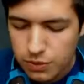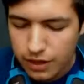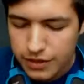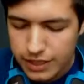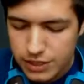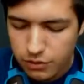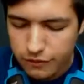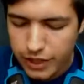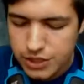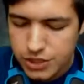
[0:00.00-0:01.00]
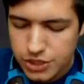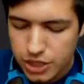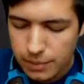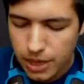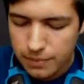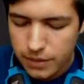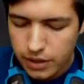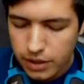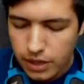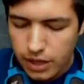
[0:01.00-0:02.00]
where it thinks the reflection should come up.
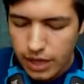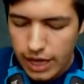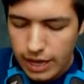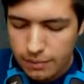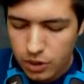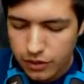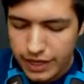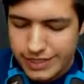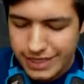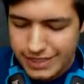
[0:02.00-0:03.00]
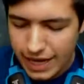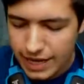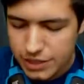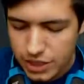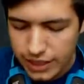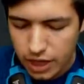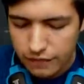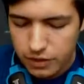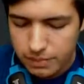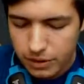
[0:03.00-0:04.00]
But on this, it's actually
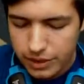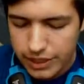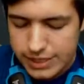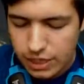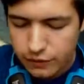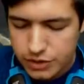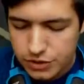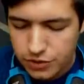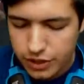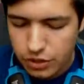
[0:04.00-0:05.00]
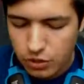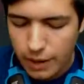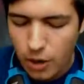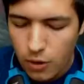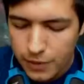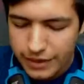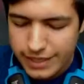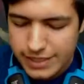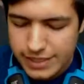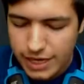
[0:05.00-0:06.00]
of the building itself, which is really cool. I'm hoping
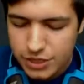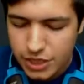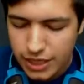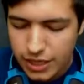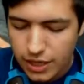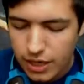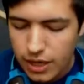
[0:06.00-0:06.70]
this is actually,